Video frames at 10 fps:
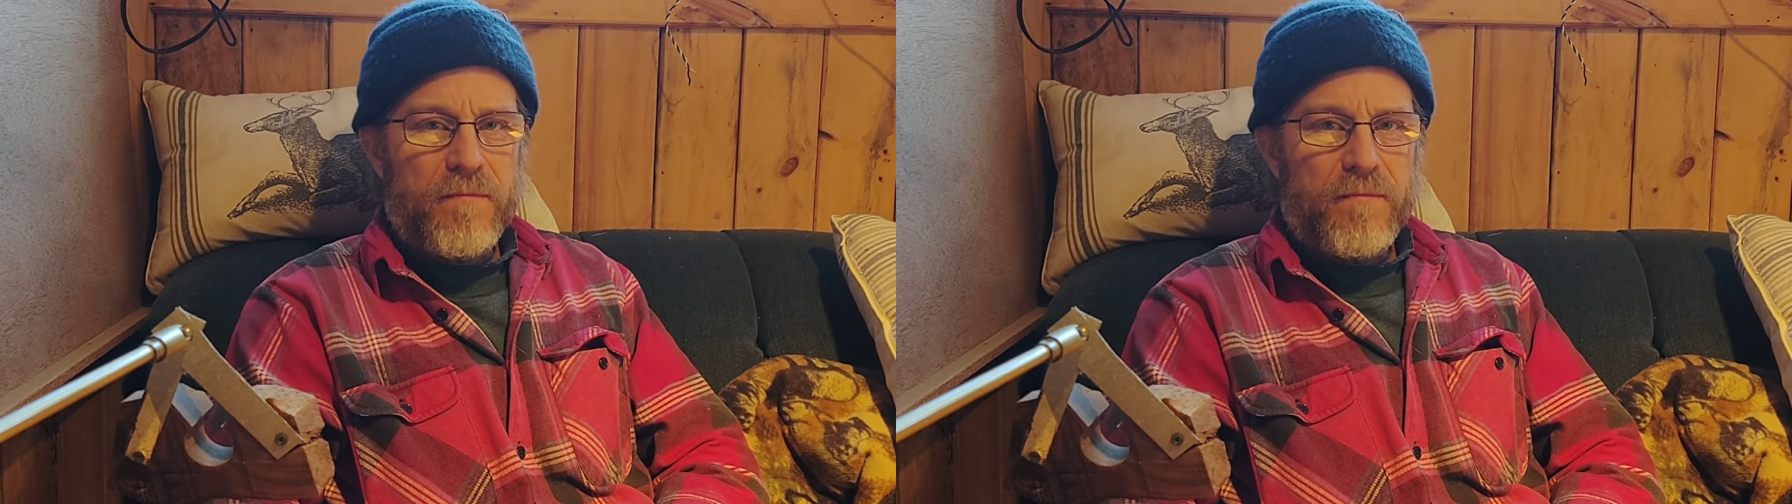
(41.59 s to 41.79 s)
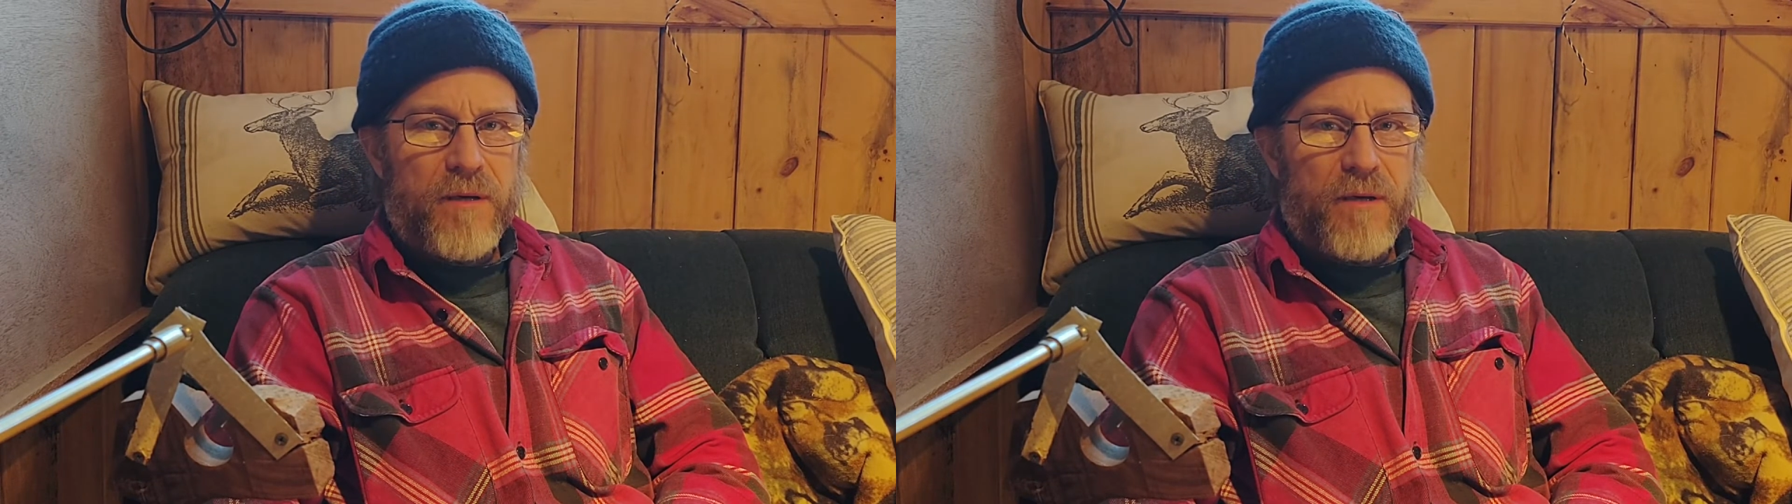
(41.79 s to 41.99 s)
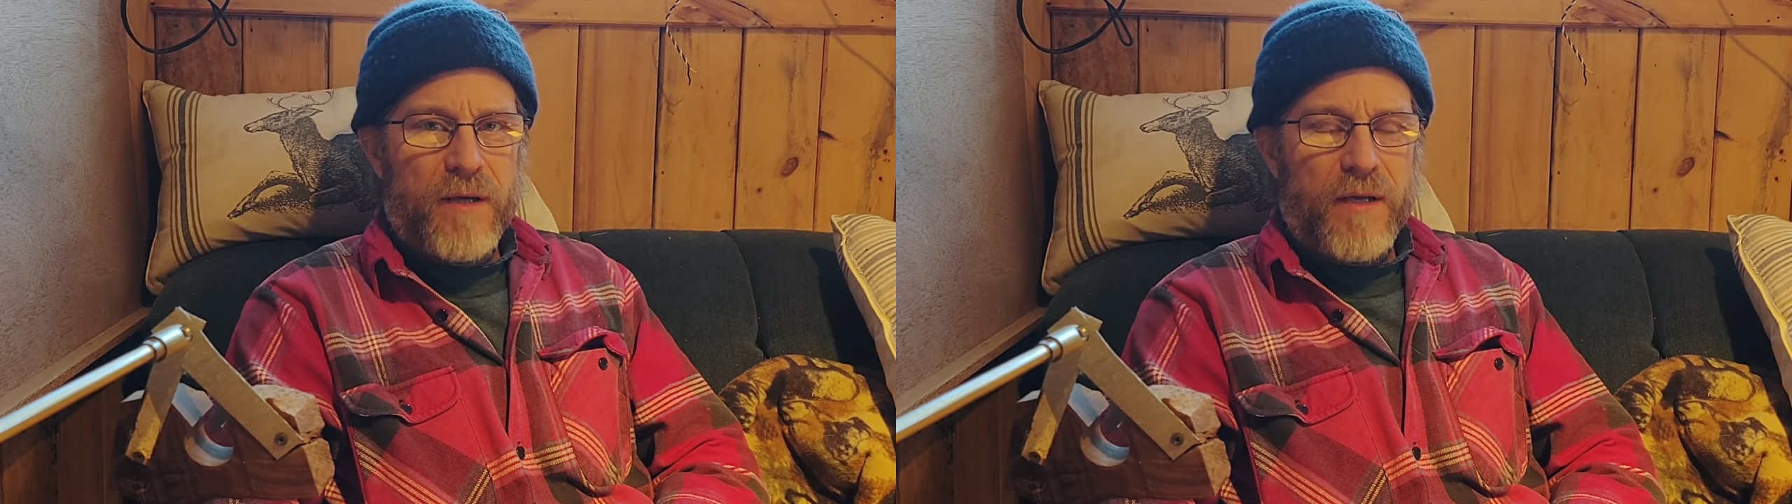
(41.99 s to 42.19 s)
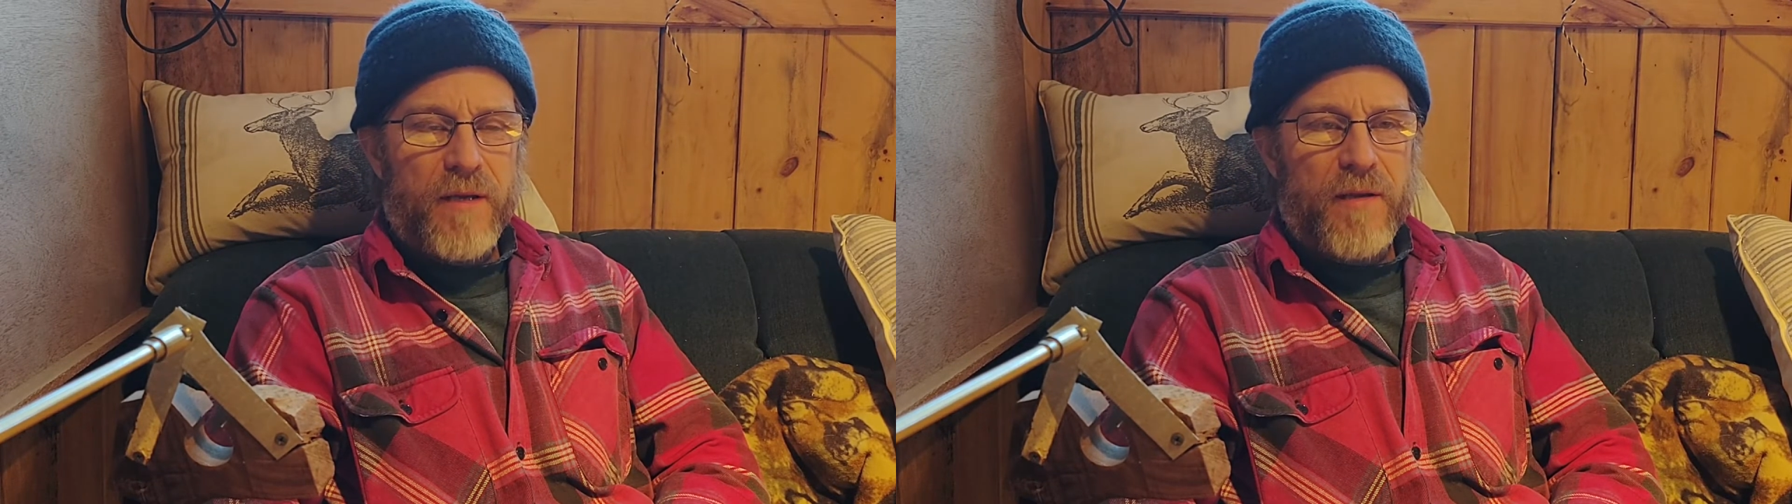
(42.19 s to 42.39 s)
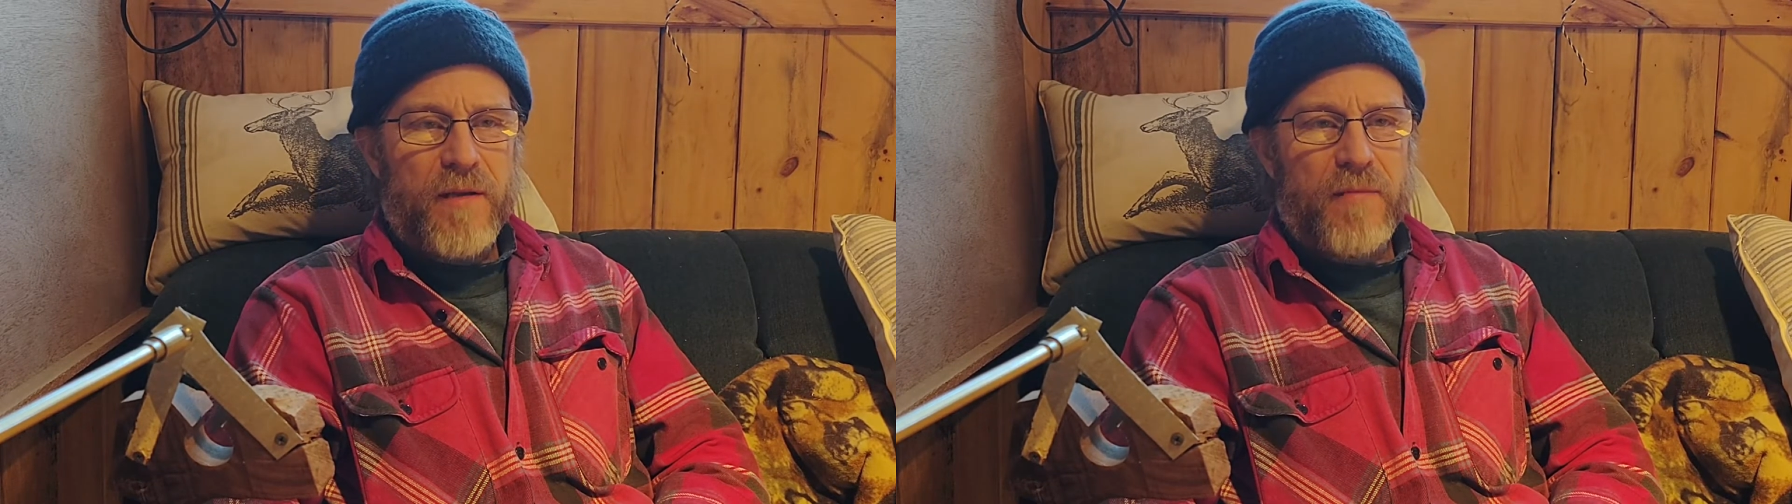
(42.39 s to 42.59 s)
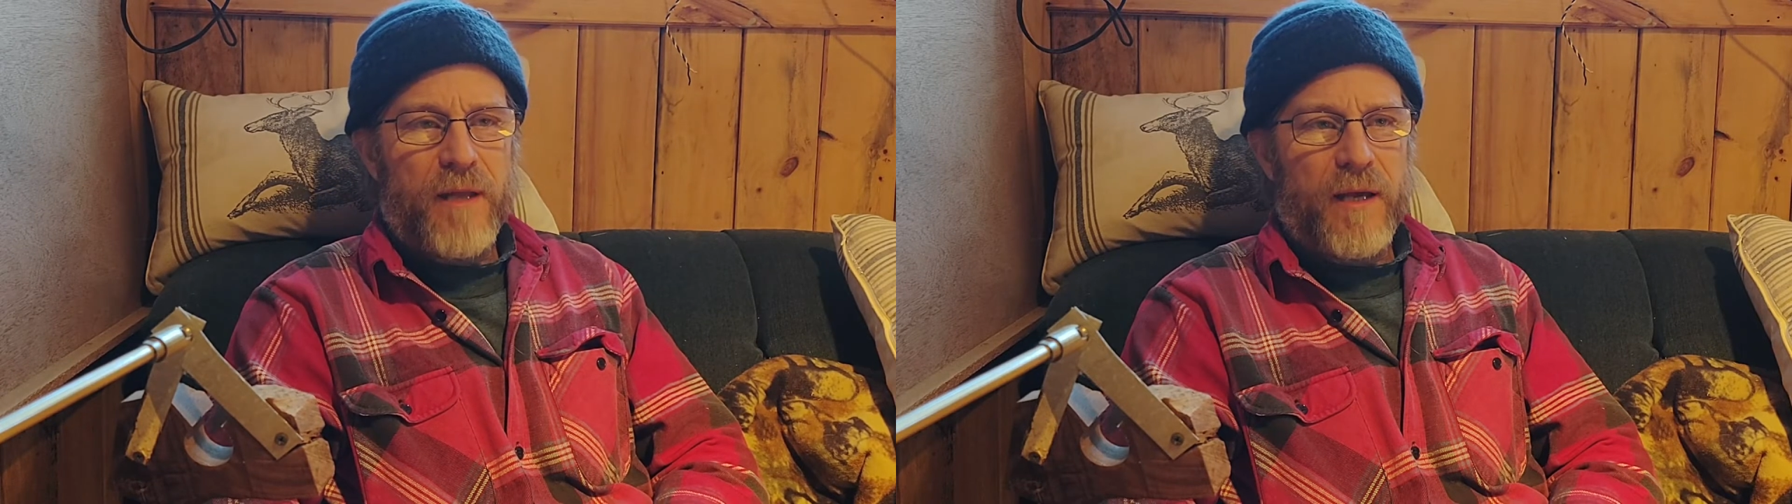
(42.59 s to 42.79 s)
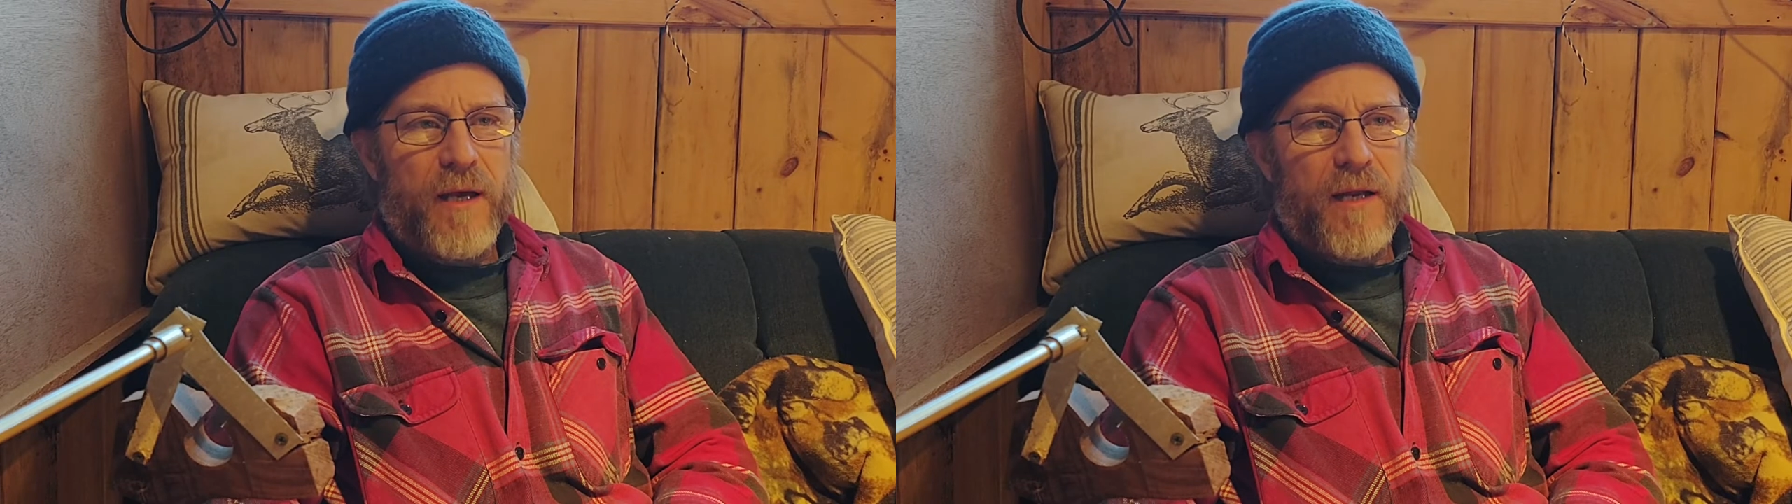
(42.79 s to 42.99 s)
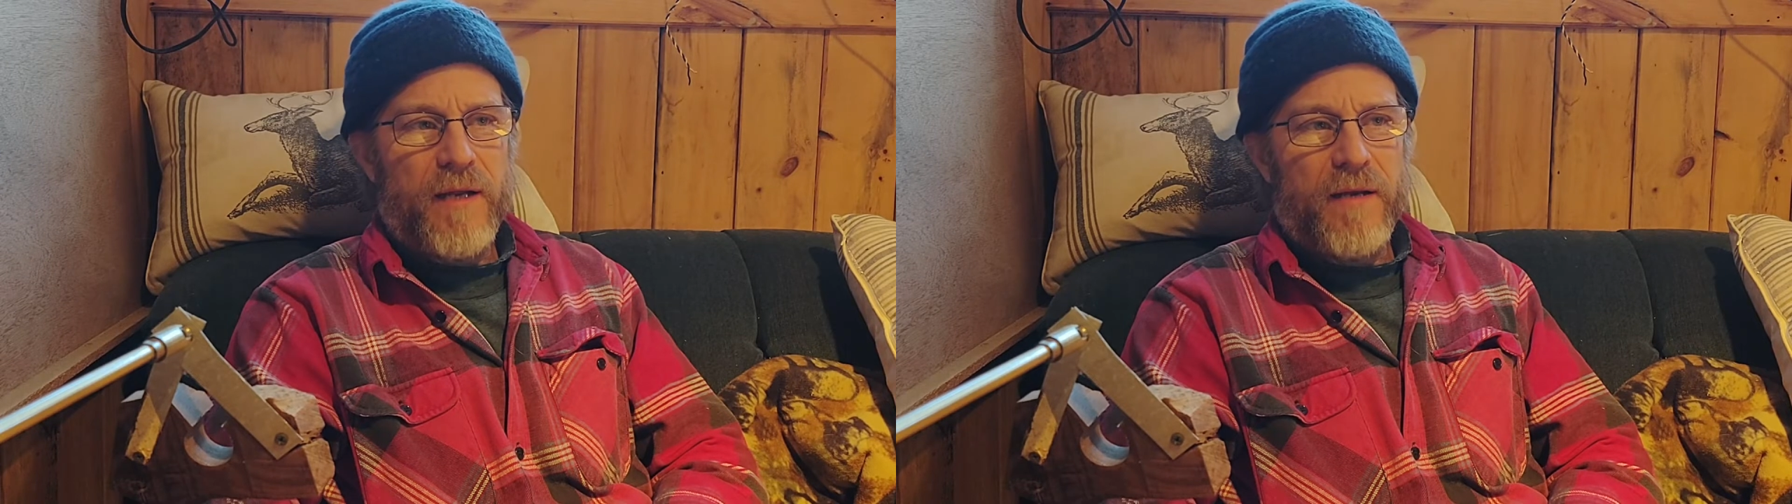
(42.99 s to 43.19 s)
build a heating system like
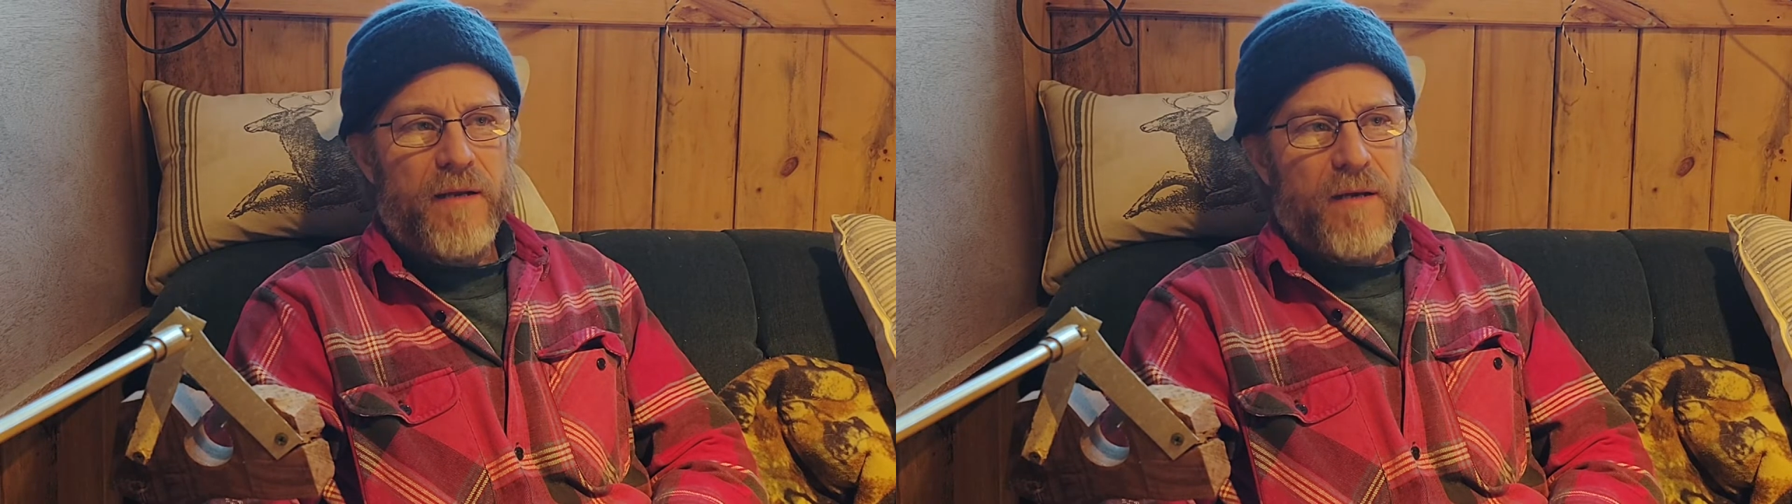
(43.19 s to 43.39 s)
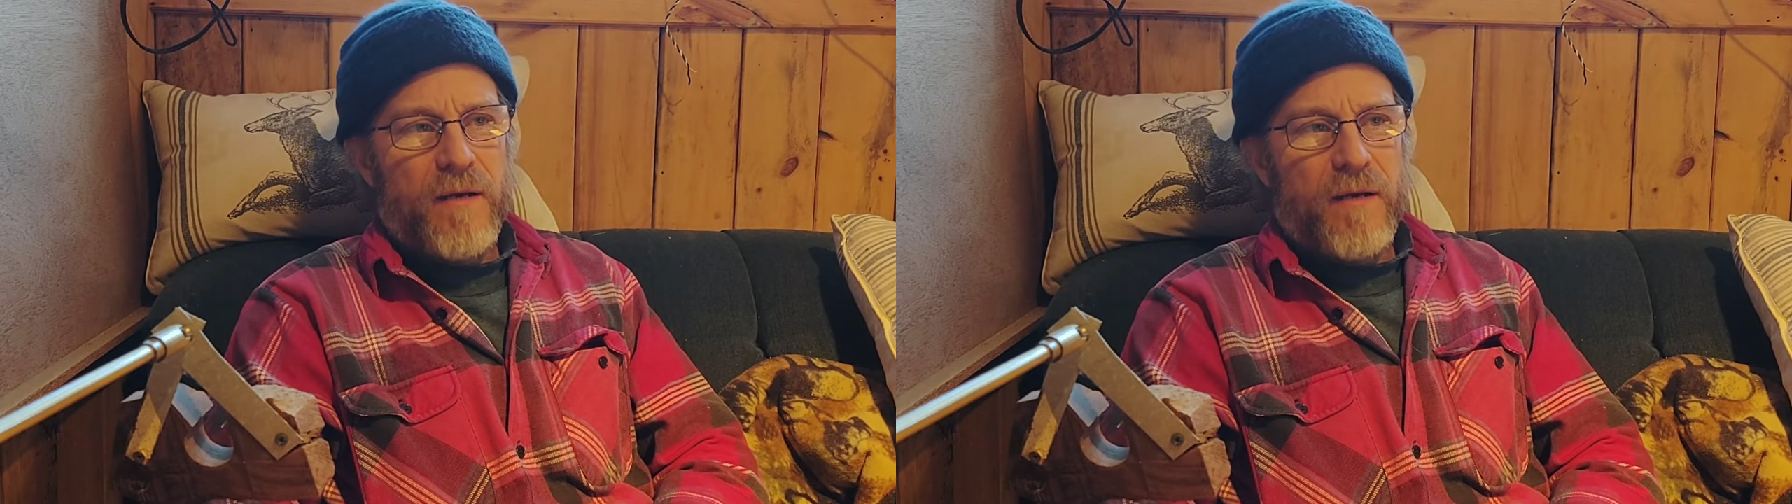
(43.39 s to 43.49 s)
I did.